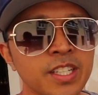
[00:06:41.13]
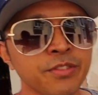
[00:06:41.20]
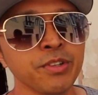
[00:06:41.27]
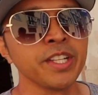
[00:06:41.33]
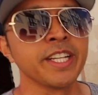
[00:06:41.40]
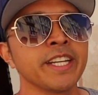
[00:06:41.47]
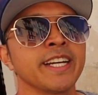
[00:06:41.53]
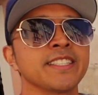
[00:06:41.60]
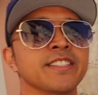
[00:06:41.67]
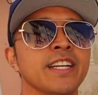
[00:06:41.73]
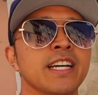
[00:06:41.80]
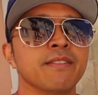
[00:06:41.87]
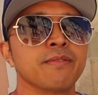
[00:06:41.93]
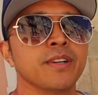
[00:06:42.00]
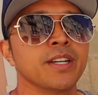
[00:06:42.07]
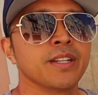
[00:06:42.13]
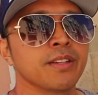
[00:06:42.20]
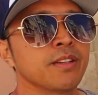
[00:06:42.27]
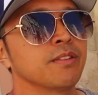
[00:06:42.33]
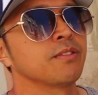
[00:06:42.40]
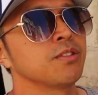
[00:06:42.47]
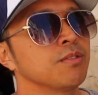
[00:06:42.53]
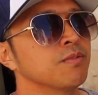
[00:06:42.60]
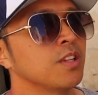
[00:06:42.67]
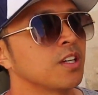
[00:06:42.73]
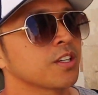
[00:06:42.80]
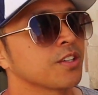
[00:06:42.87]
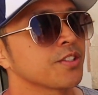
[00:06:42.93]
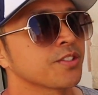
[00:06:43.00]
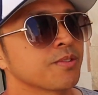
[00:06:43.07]
It's really nice to have uh, two
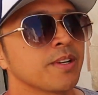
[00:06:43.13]
vloggers